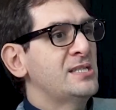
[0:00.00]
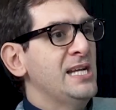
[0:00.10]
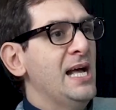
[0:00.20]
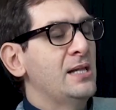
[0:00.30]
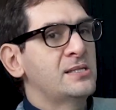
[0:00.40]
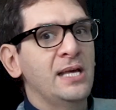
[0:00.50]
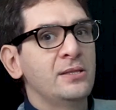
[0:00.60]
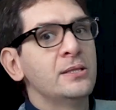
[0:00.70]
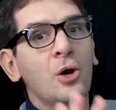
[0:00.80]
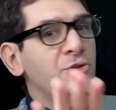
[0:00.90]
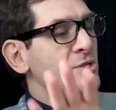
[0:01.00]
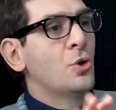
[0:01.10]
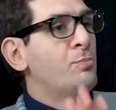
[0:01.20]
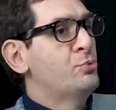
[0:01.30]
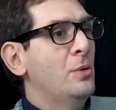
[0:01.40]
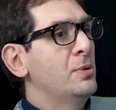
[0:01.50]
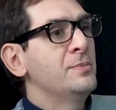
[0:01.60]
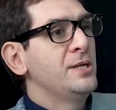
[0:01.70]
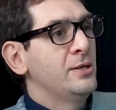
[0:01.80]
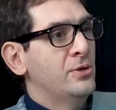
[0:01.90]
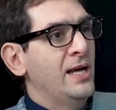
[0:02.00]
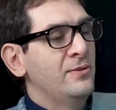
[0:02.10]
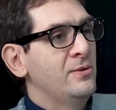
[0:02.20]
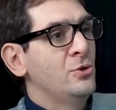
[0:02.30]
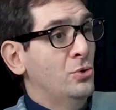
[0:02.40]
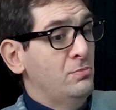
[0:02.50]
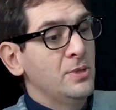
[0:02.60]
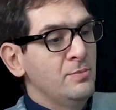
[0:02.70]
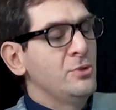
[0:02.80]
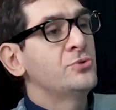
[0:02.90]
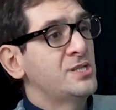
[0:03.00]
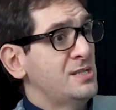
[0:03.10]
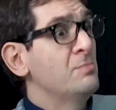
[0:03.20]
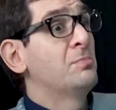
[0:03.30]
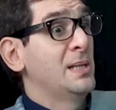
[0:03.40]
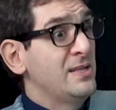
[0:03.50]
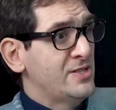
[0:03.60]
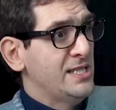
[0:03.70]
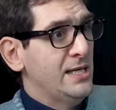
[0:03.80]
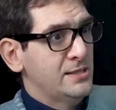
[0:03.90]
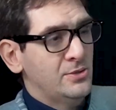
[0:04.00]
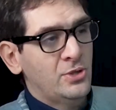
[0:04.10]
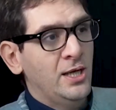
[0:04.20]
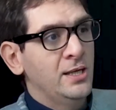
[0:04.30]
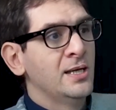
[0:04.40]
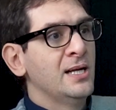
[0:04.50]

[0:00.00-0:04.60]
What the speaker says: cells that no, there's no problem here. And your immune system believes that, okay?